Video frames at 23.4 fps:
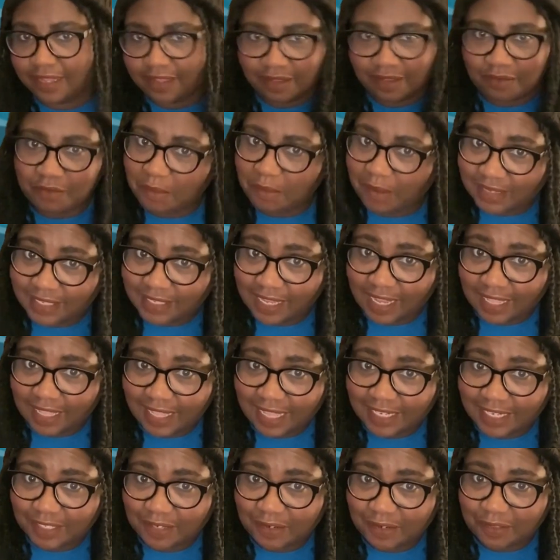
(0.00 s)
Where my
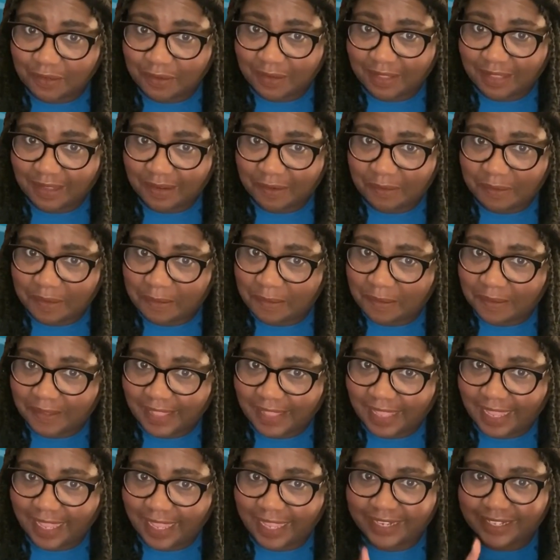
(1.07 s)
psychological thriller people
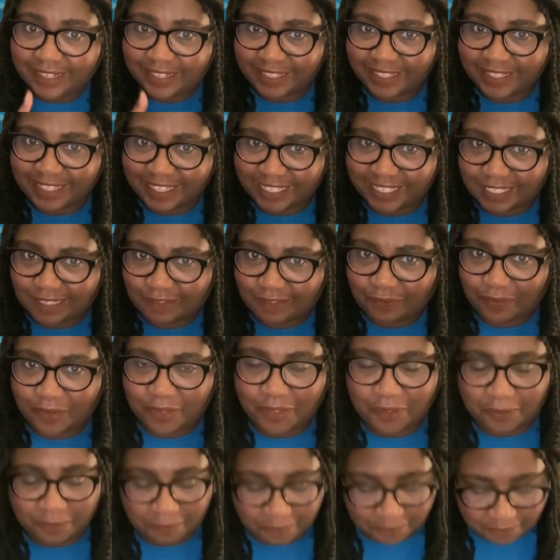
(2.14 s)
at, this is for
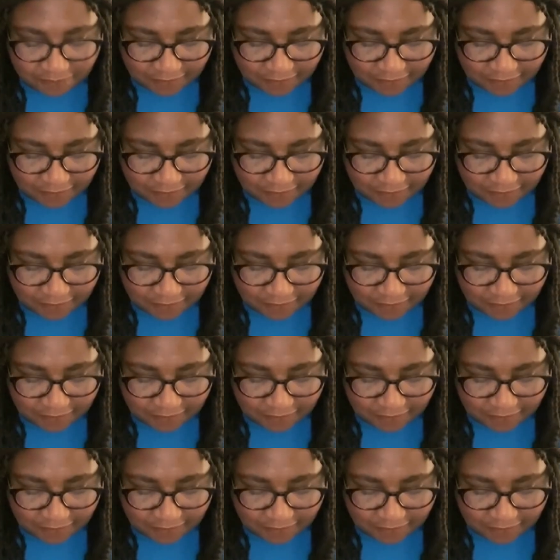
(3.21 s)
you.